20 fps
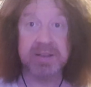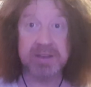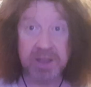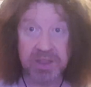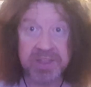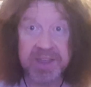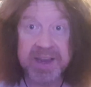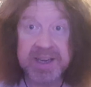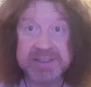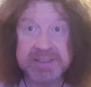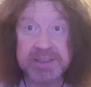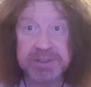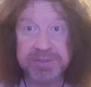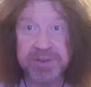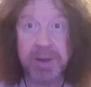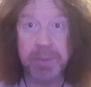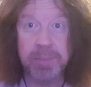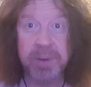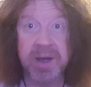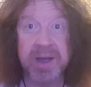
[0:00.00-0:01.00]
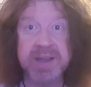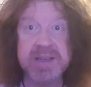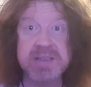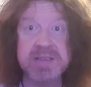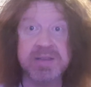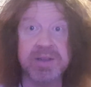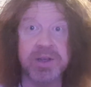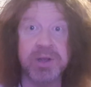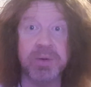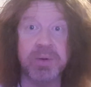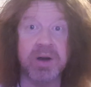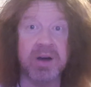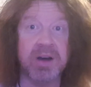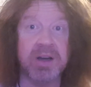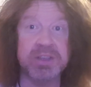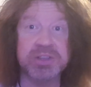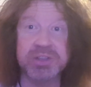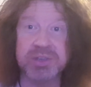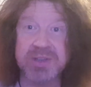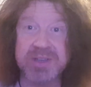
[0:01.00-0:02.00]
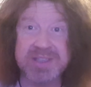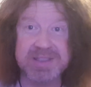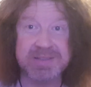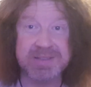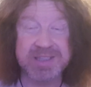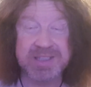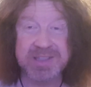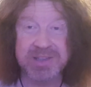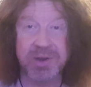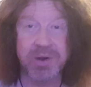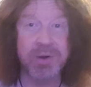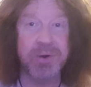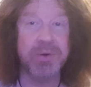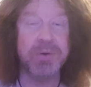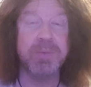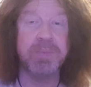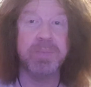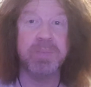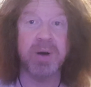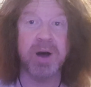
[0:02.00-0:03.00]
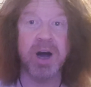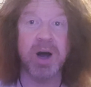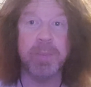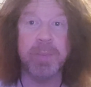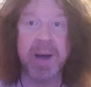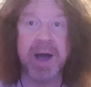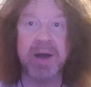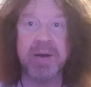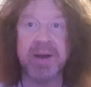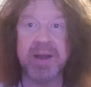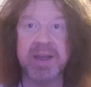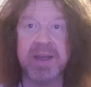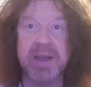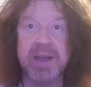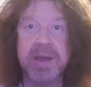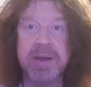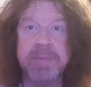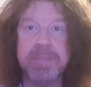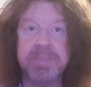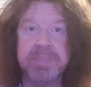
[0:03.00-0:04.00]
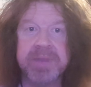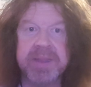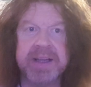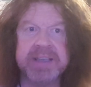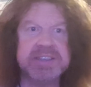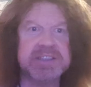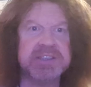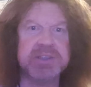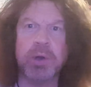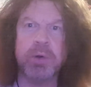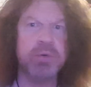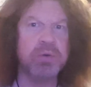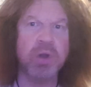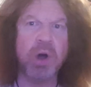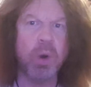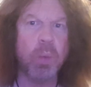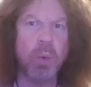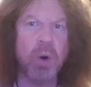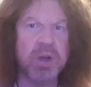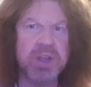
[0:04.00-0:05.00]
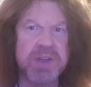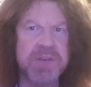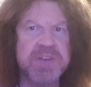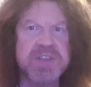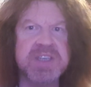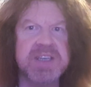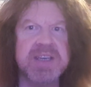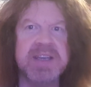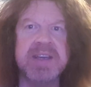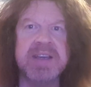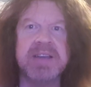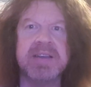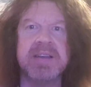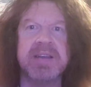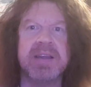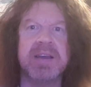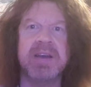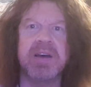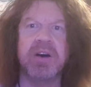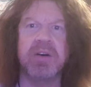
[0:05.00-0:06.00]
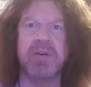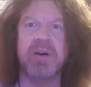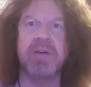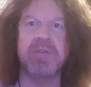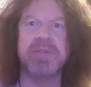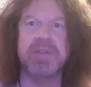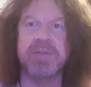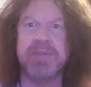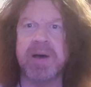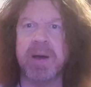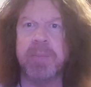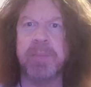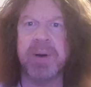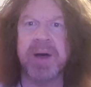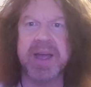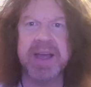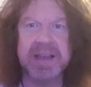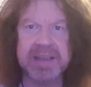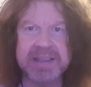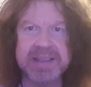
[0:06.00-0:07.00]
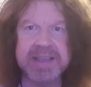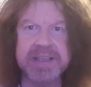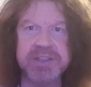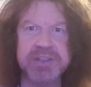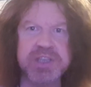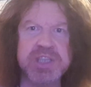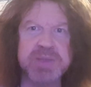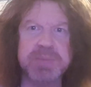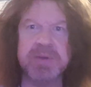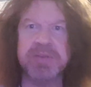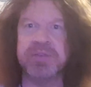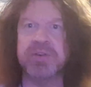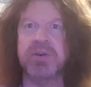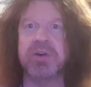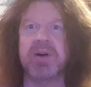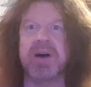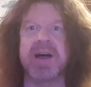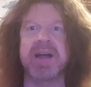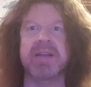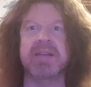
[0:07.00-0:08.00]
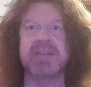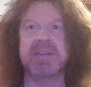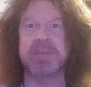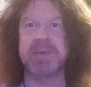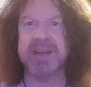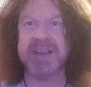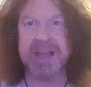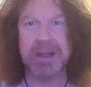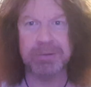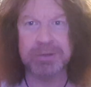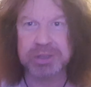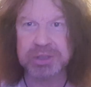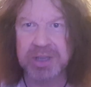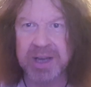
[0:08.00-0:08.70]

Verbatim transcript: The things these vampires do are just so barbaric. It's so not what you've seen of, of the vampire legions beforehand. I mean, Count